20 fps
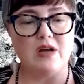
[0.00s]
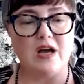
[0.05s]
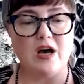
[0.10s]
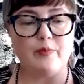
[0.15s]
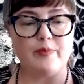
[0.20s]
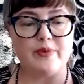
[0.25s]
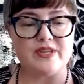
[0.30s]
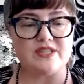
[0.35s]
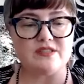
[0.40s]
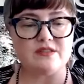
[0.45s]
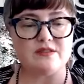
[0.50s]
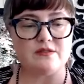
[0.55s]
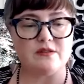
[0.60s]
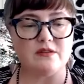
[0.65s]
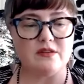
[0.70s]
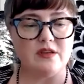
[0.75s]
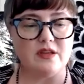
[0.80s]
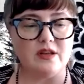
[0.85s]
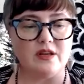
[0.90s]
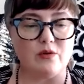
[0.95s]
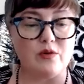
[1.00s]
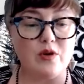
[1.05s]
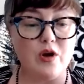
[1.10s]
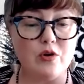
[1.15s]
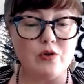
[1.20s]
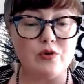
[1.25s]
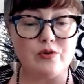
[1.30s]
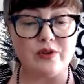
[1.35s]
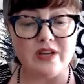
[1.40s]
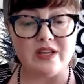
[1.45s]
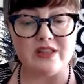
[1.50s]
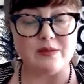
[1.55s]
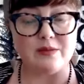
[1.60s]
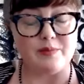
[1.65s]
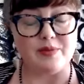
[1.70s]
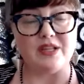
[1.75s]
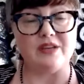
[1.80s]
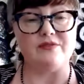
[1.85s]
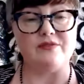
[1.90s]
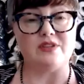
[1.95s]
you know, co-create the beloved
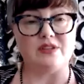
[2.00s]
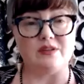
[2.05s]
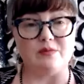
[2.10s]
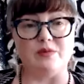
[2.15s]
community.